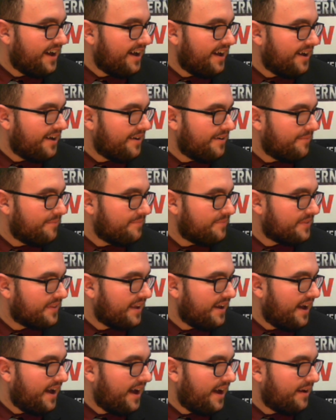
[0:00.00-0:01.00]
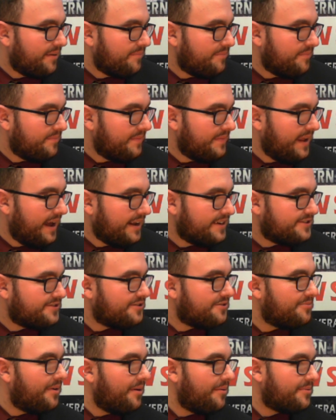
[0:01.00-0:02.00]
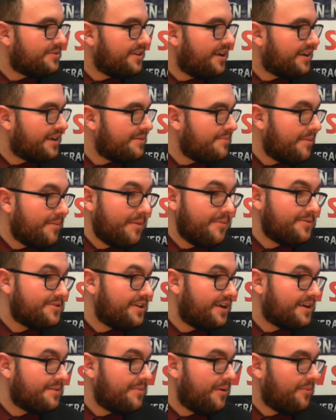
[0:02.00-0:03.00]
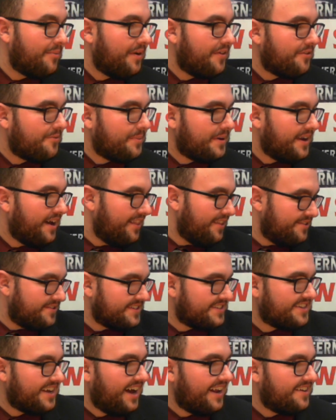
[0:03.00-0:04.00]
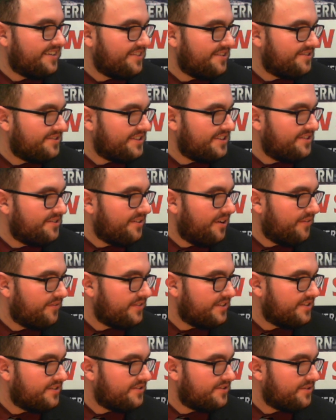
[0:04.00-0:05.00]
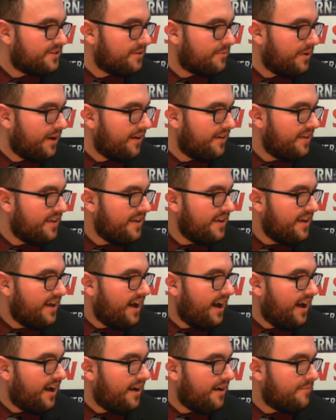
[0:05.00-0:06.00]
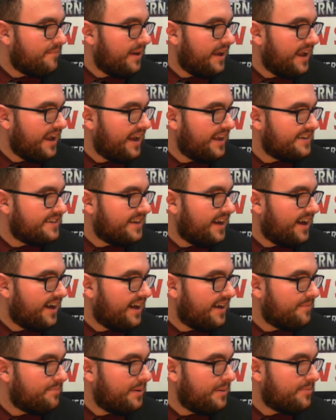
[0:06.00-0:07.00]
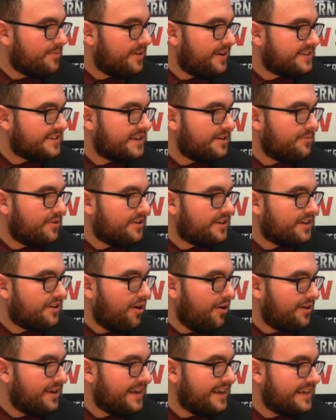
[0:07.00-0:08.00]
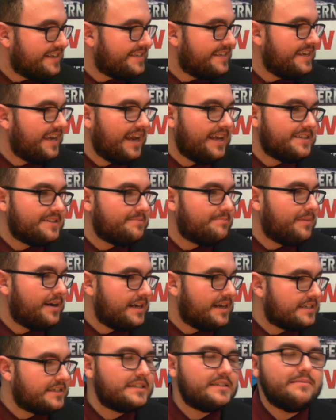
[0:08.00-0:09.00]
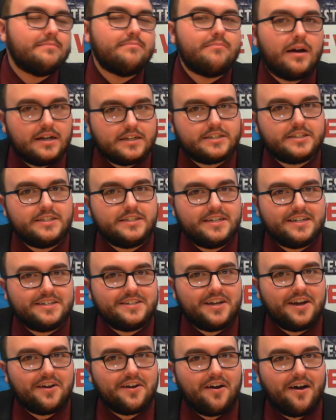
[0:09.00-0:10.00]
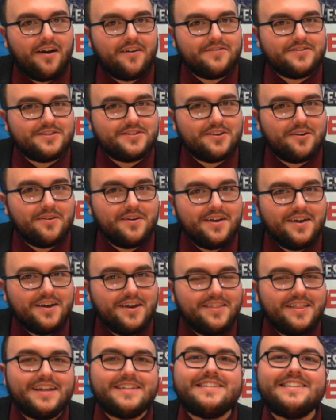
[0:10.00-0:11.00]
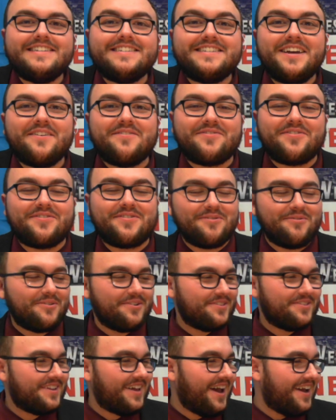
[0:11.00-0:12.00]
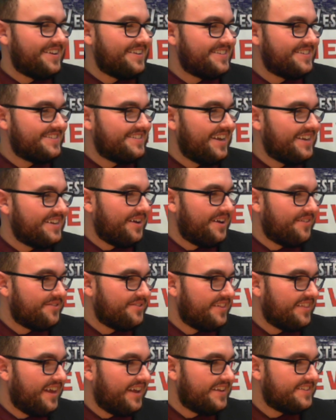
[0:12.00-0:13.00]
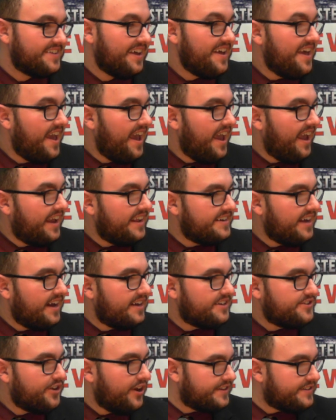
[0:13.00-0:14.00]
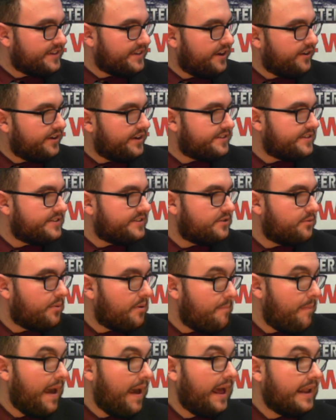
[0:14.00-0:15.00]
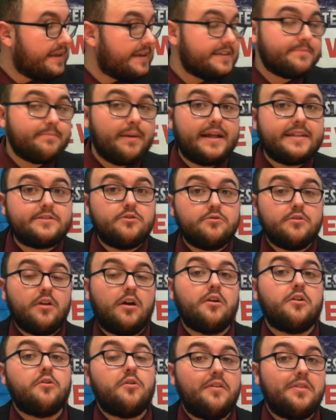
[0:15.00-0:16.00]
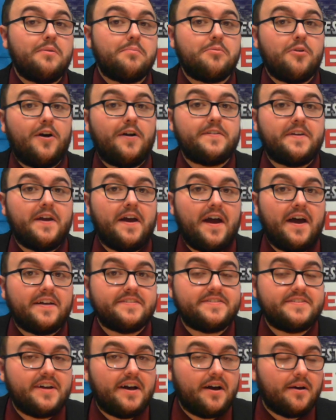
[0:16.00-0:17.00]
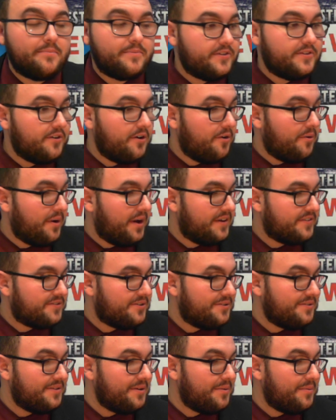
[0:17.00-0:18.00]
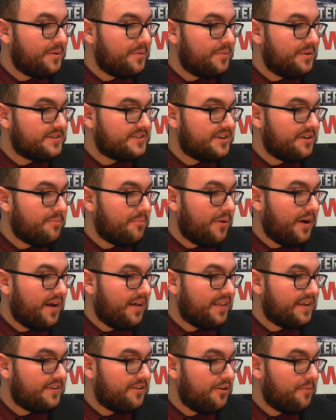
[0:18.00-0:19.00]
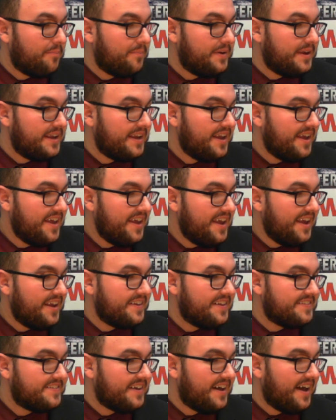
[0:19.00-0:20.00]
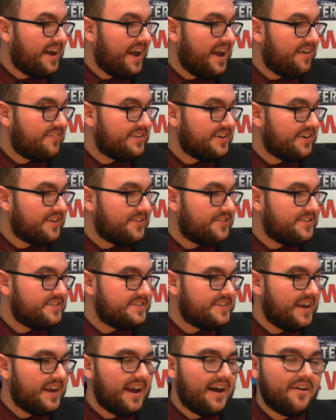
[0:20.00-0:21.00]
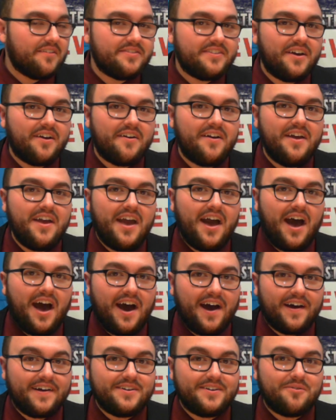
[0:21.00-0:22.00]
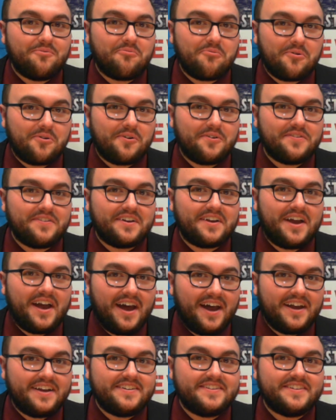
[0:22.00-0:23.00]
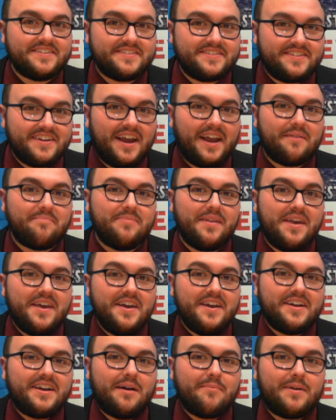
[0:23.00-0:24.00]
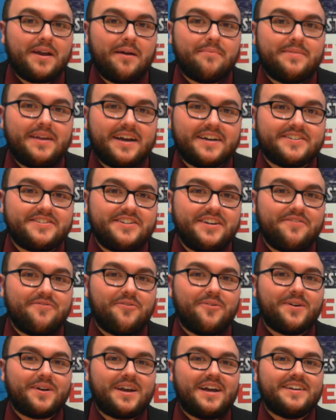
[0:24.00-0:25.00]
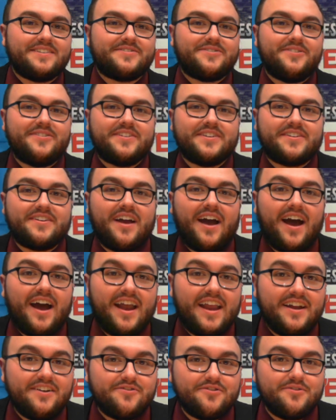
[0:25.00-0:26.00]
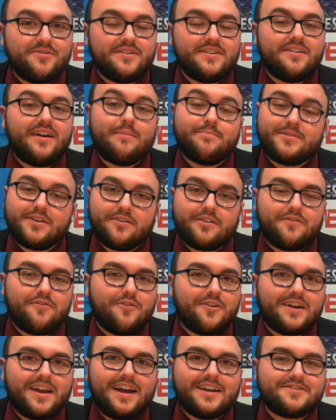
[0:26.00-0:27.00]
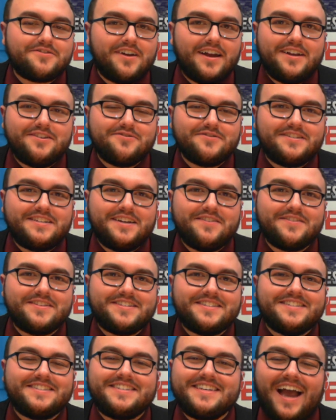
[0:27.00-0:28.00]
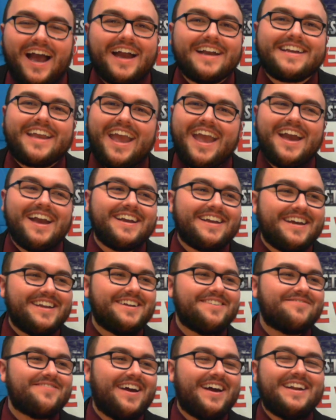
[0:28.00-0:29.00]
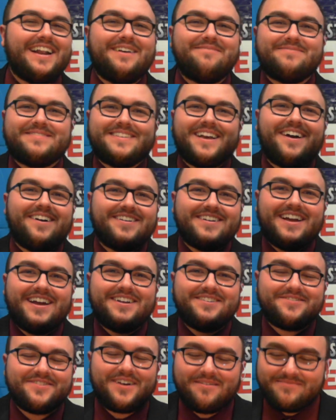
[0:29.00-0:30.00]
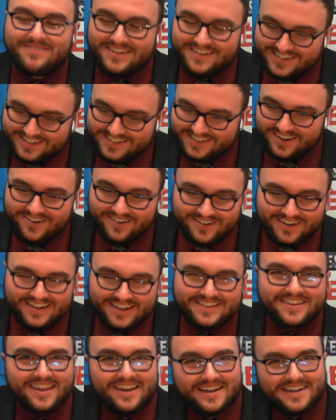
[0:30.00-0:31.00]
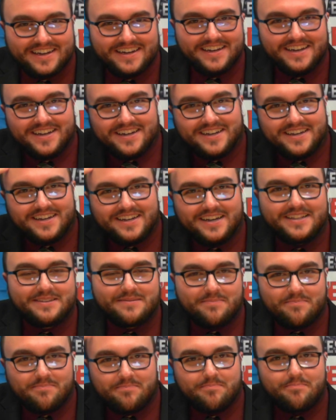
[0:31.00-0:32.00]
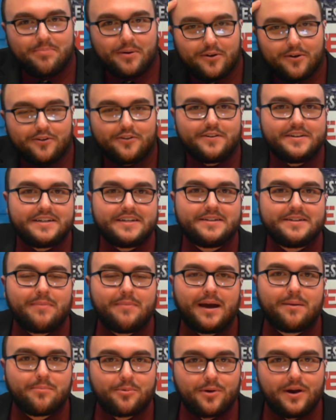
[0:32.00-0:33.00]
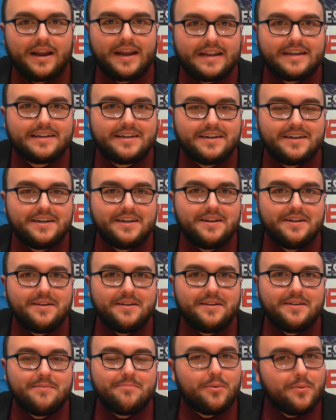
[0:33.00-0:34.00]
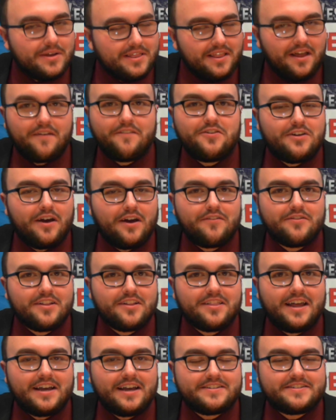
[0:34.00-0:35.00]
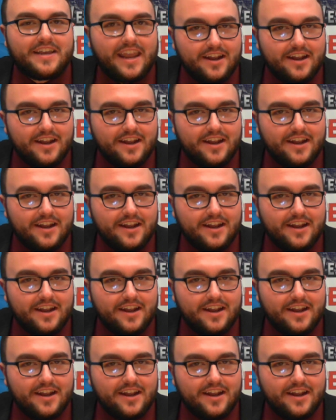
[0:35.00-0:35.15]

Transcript: I'm not sure what we're talking about. Maybe we're talking about weather. But hello to Scott. Hello to you. Hopefully you're doing well. People asking where Dakota is. He has a much, much needed day off. So that's his gift for World Kindness nevertheless. And Chuck's curious as to where Matt is. Matt's no longer on the broadcast. Certainly we wish him well and hope he is having a good day out there on World Kindness Day. Coming up next, Chief Forecaster Forecaster Andrew Stevenson. See, I can't get it right. I'm sorry, Andrew. I'm just so, it's like it's burned into my brain. But we love you nevertheless.